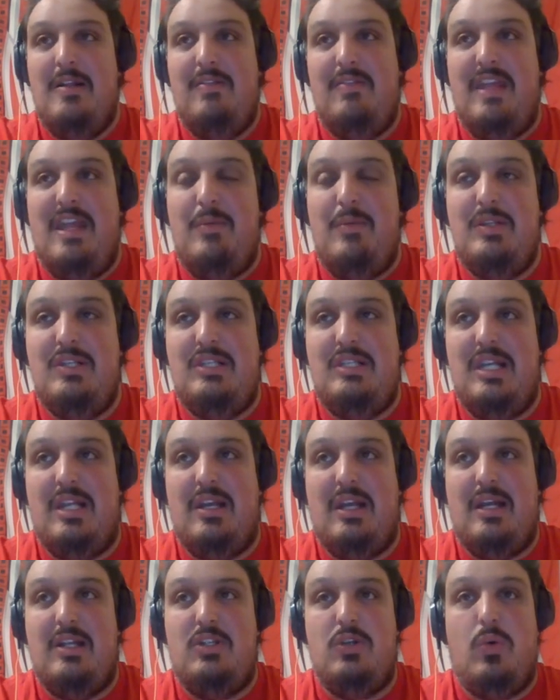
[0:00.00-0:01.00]
they've been
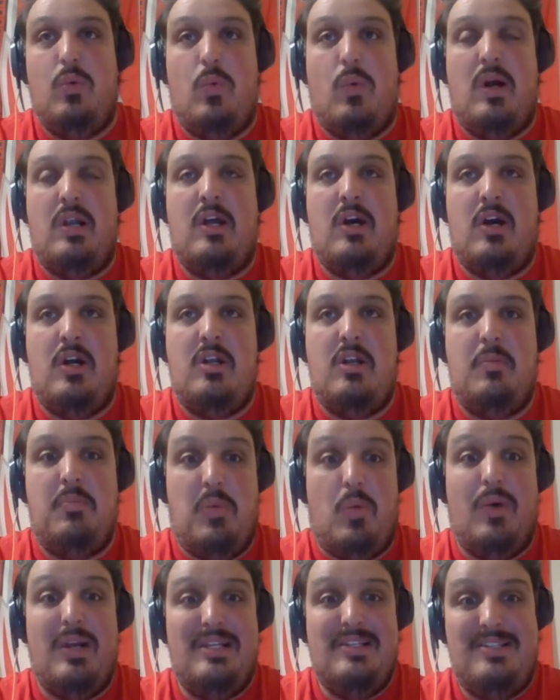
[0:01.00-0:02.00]
selling out to one hundred
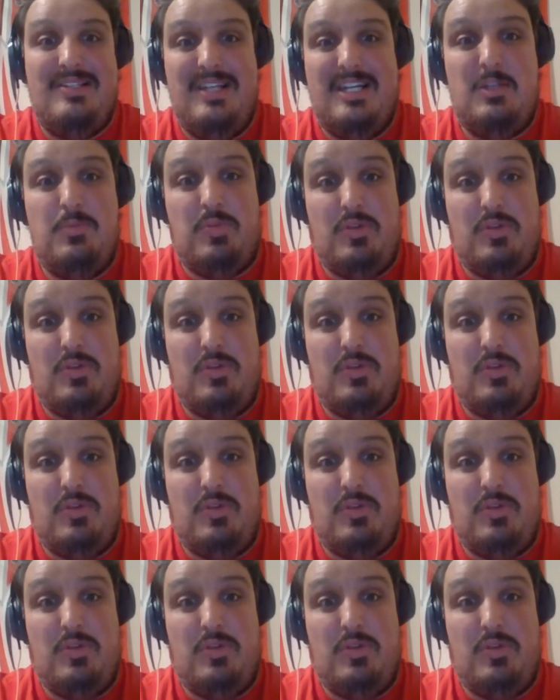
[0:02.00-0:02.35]
point six